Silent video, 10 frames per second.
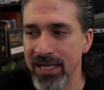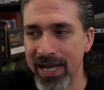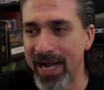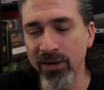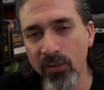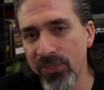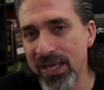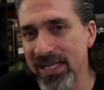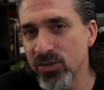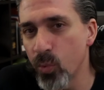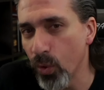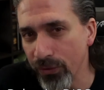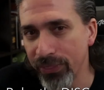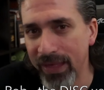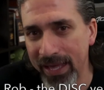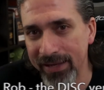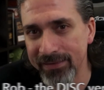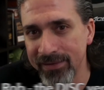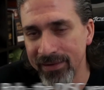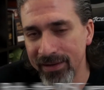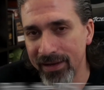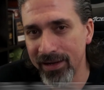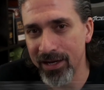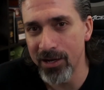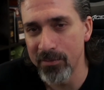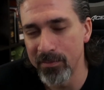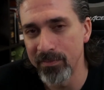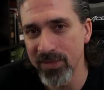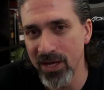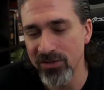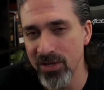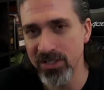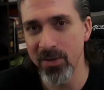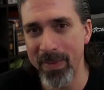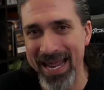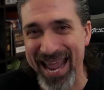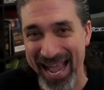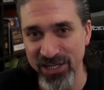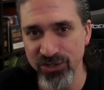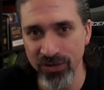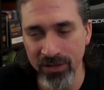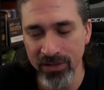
I don't think it's worth that, you know, to pay extra.